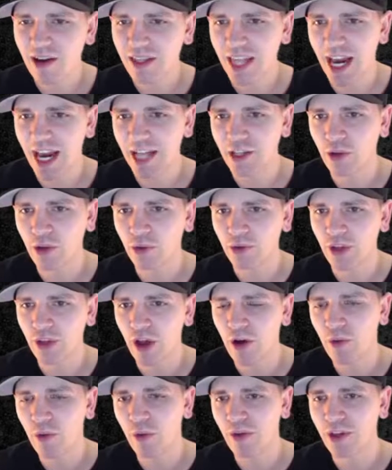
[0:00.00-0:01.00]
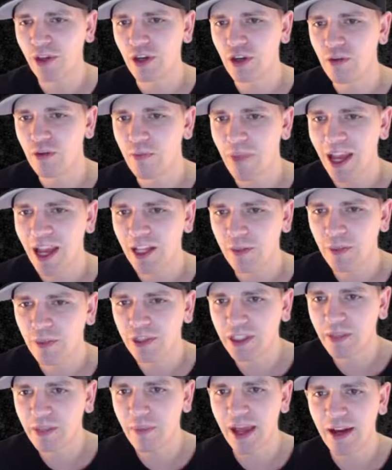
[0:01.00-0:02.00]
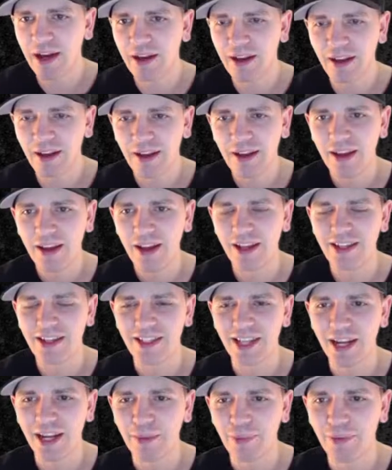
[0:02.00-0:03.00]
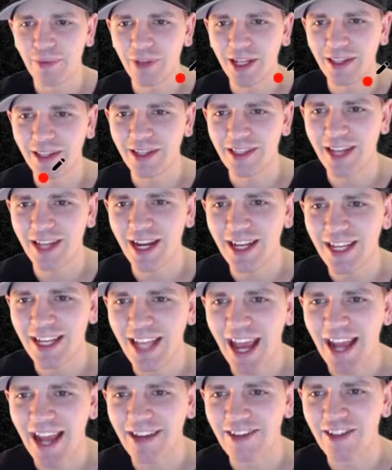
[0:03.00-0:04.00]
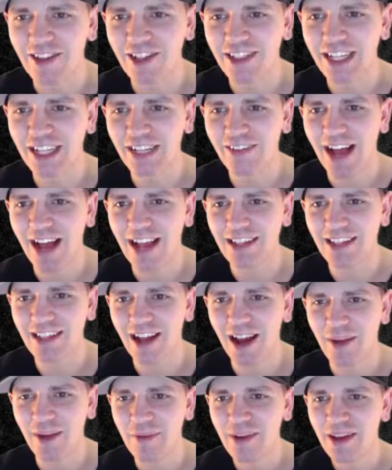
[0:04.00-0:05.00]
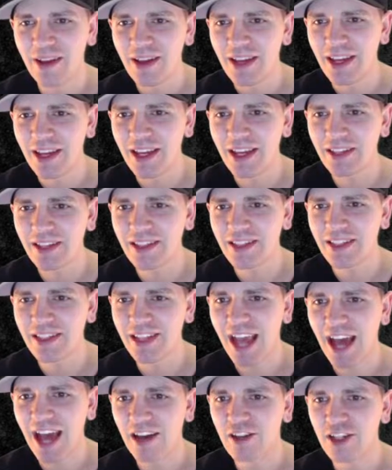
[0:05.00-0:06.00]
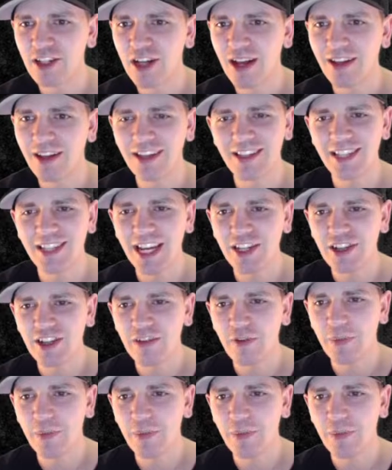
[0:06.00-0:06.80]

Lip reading: that I don't know where the new base building meta is? Like, look at this again, just like last time. He has a scatter shot in a section of a